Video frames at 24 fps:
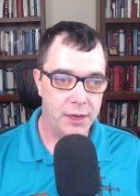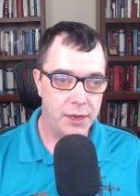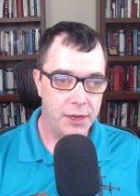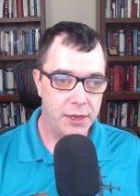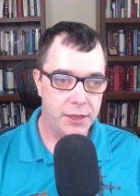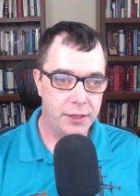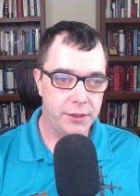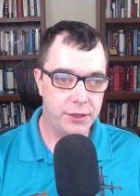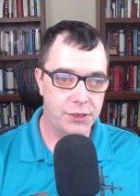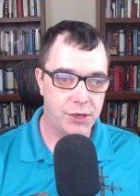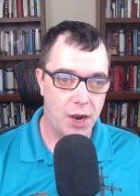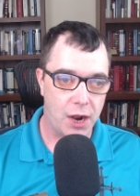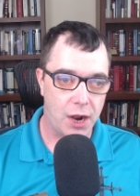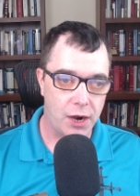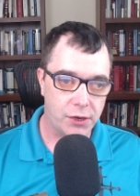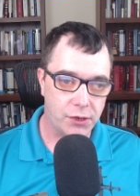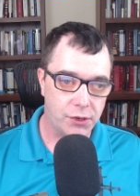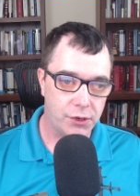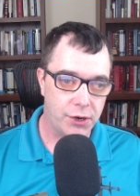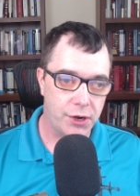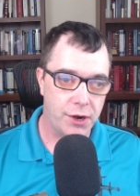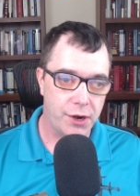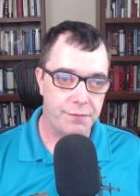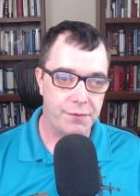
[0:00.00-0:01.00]
The
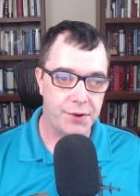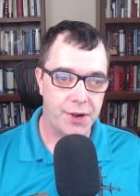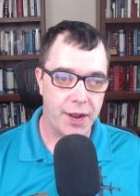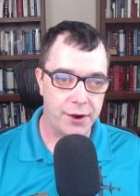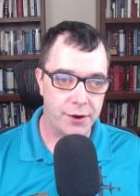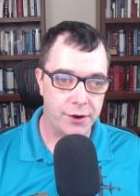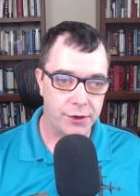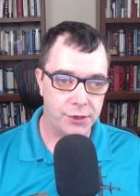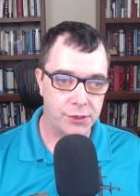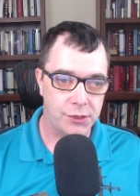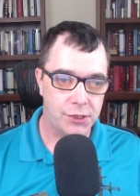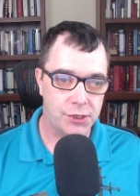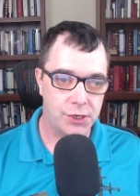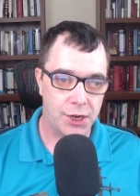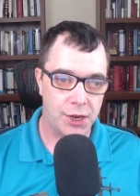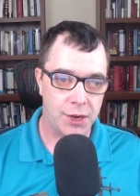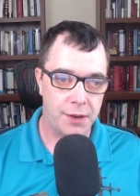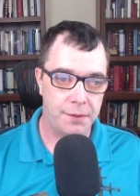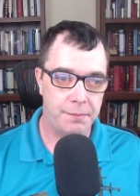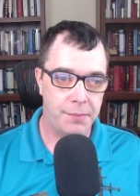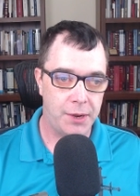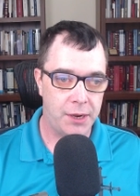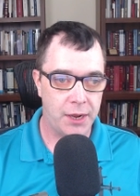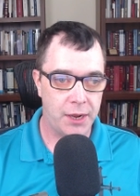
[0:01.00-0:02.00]
doctrine of
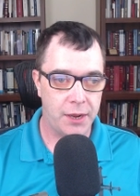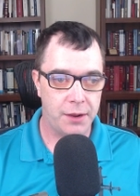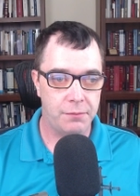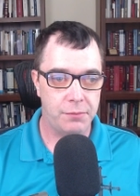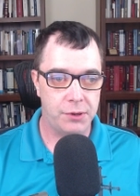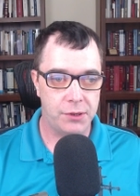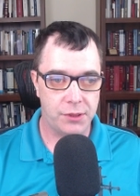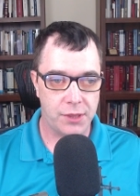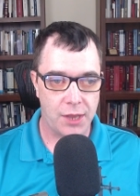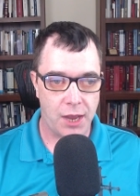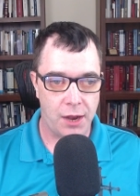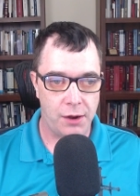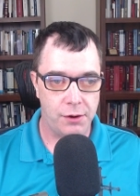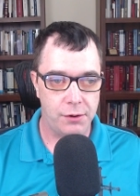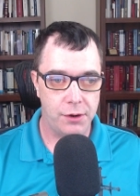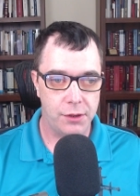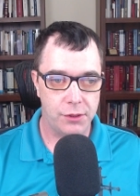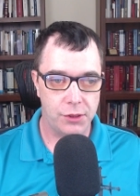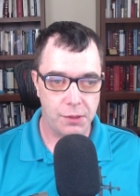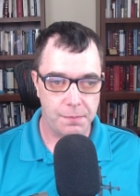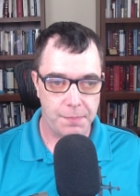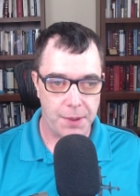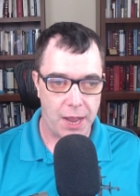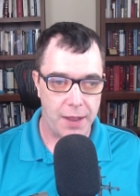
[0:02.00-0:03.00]
inerrancy, meaning
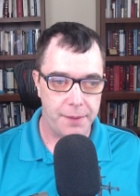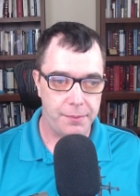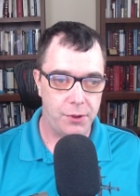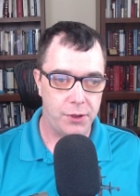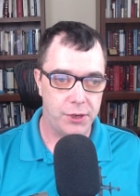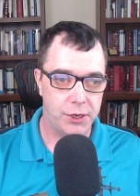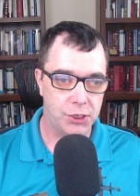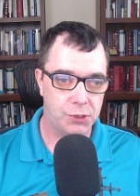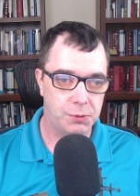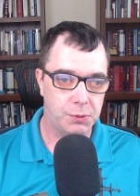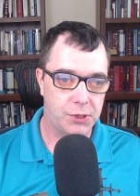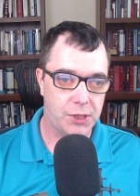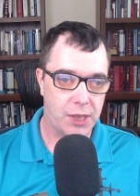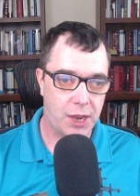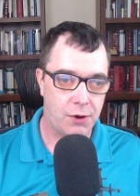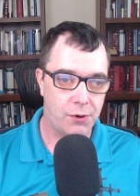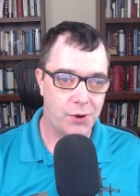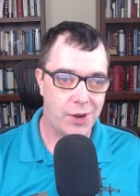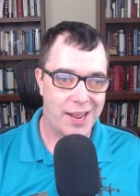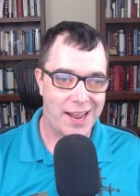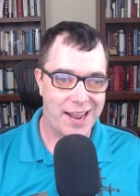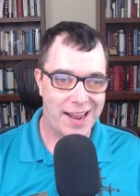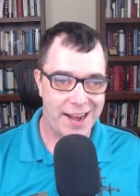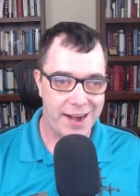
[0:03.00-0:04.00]
without the Bible is
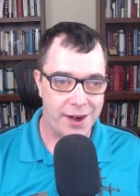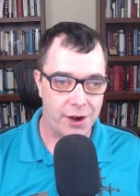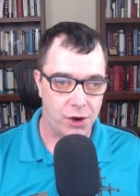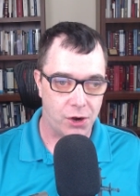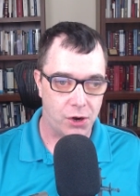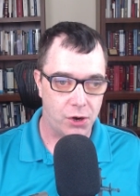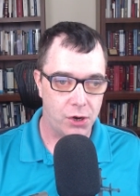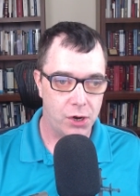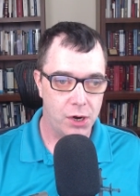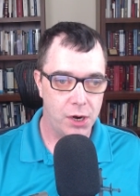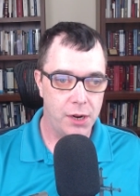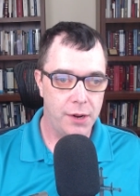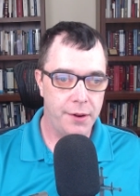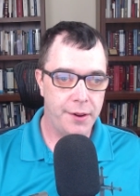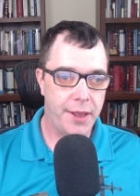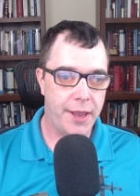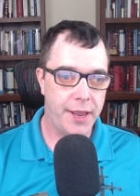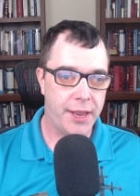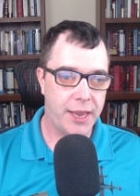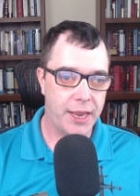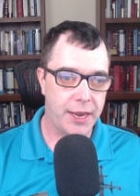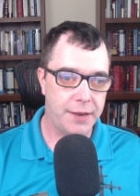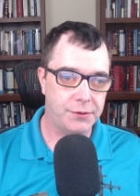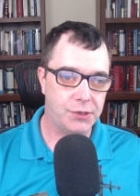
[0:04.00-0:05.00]
without error,
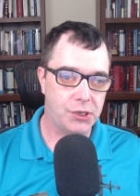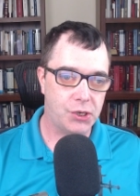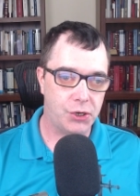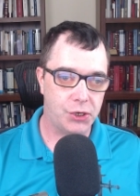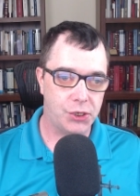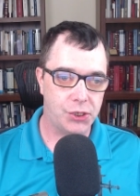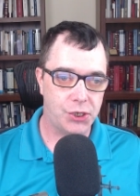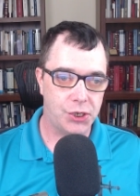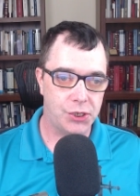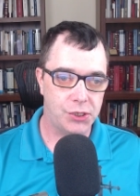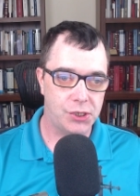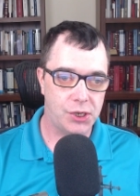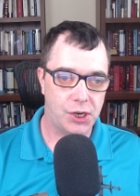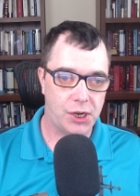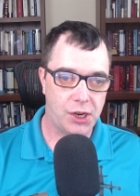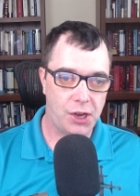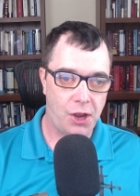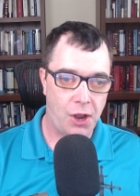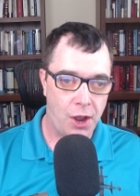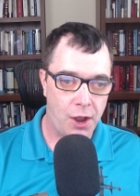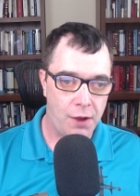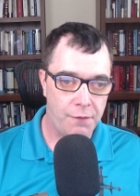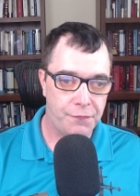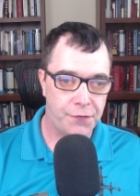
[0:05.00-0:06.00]
it gives Christians the
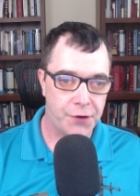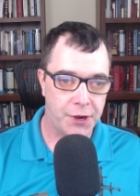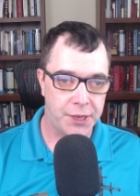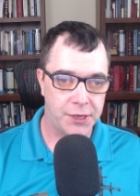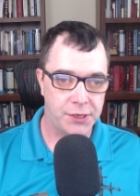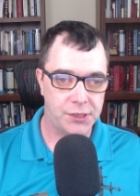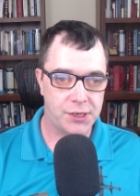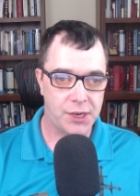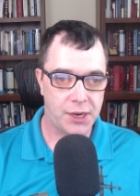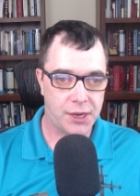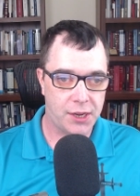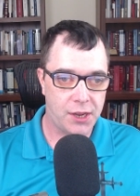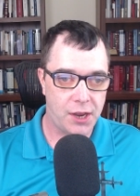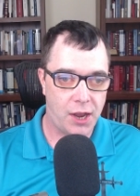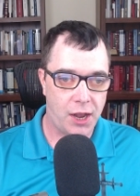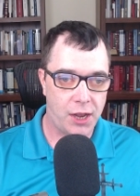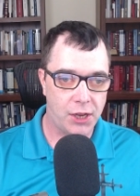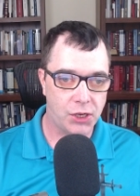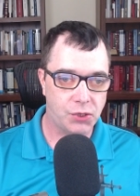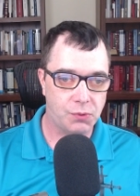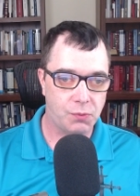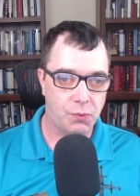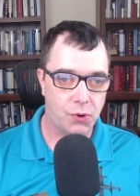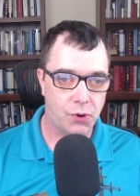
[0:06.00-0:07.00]
confidence that
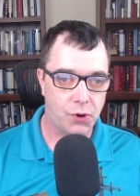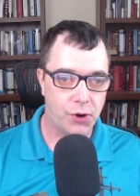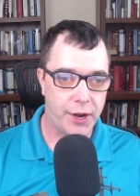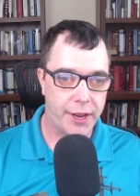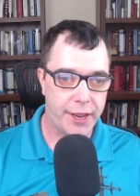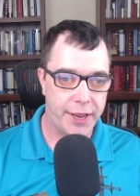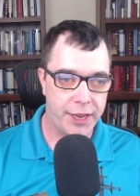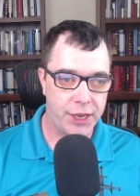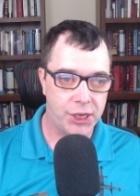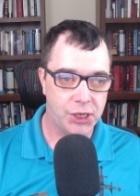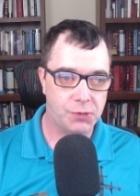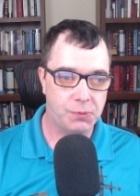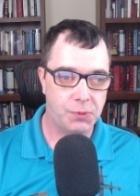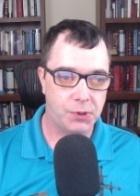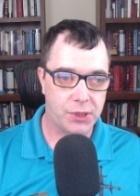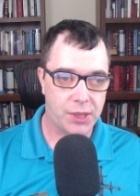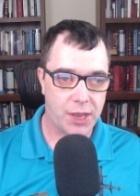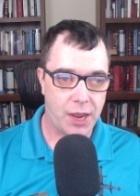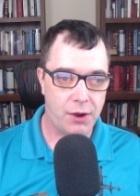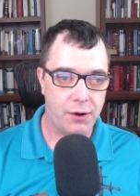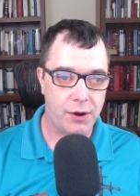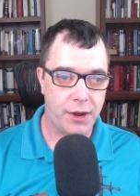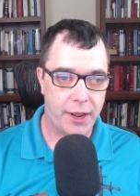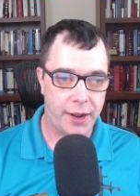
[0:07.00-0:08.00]
God's Word is
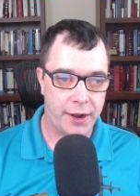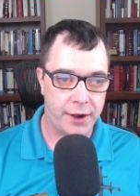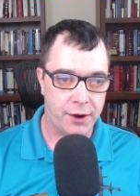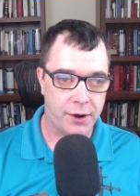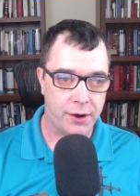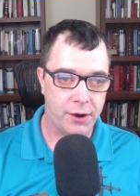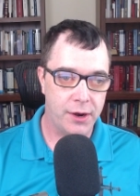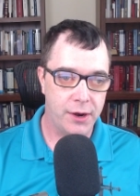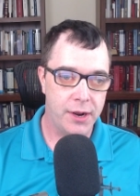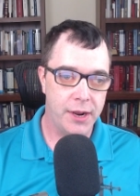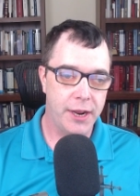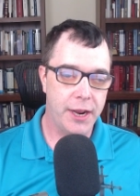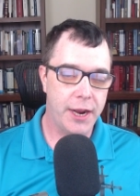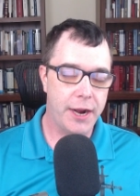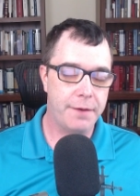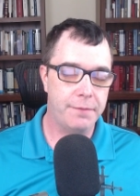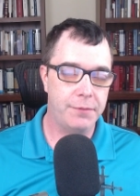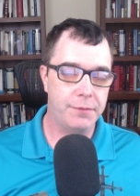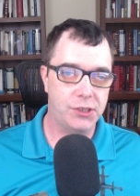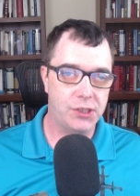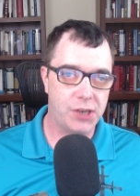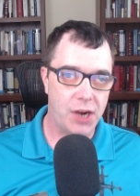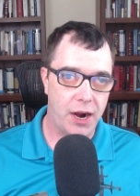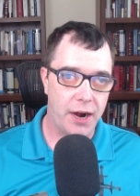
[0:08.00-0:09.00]
without error and
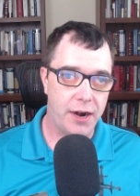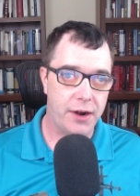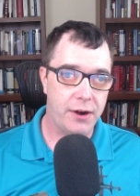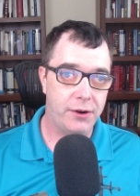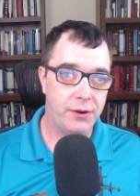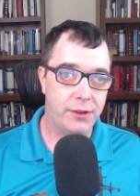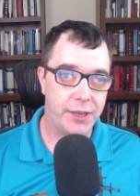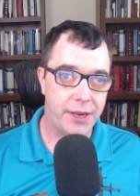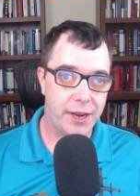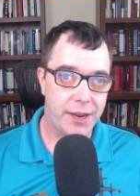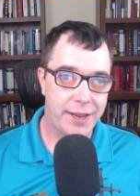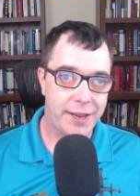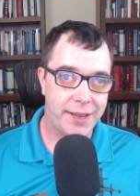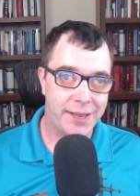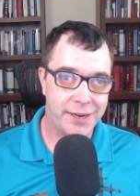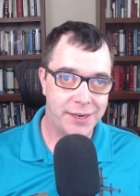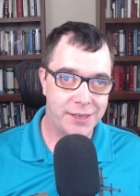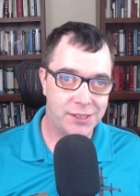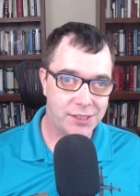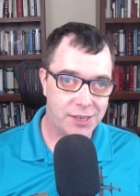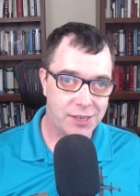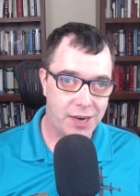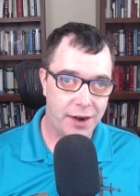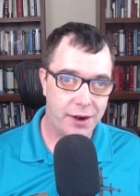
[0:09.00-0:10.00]
entirely, and
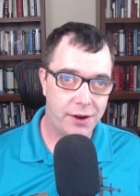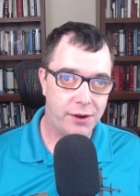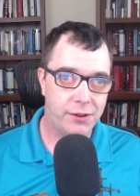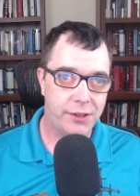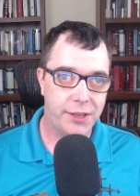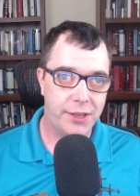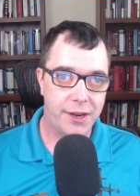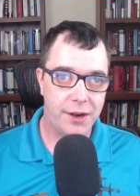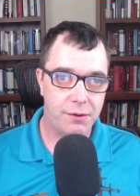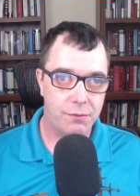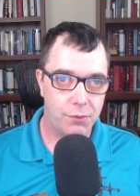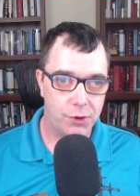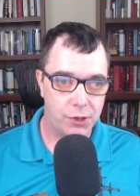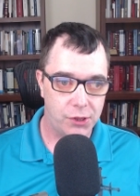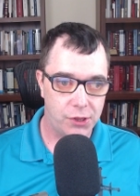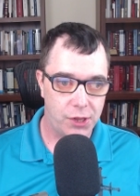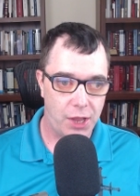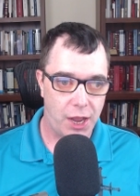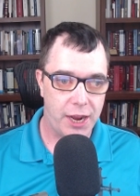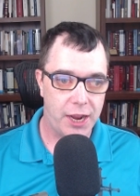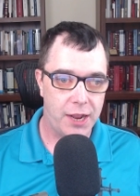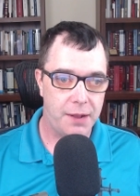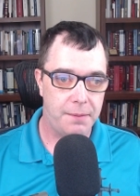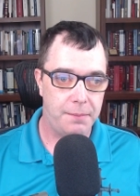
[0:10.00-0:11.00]
entirely
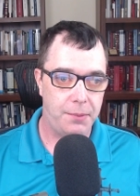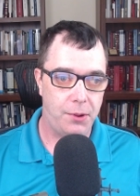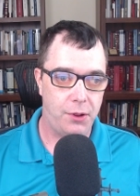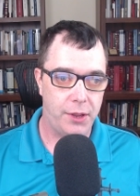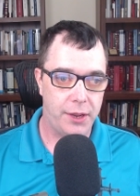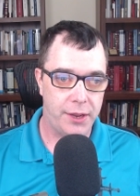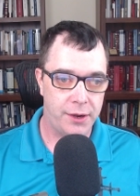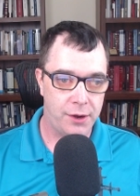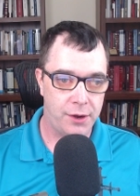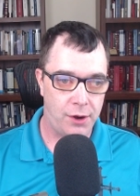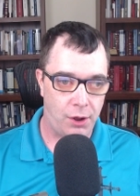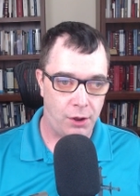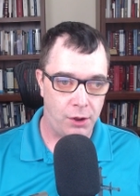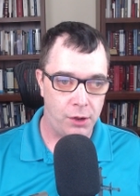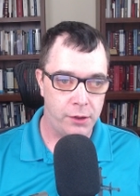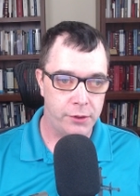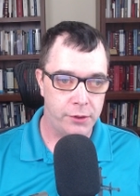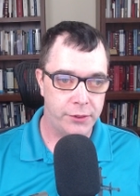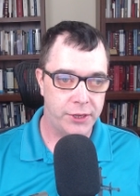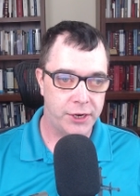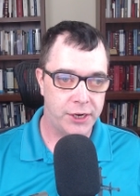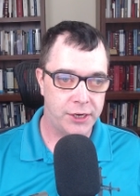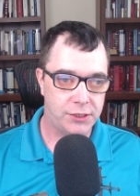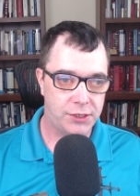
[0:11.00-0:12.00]
reliable in all
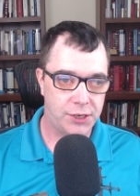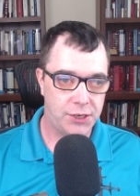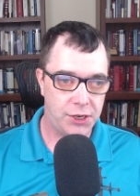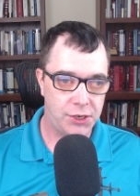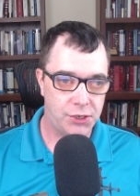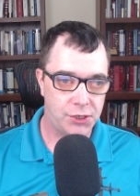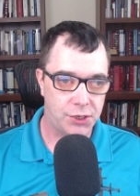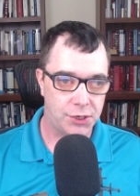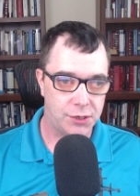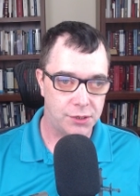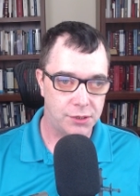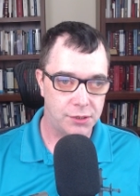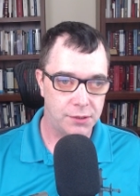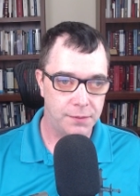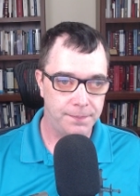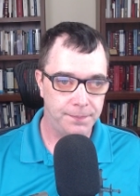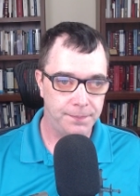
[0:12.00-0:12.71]
that it teaches.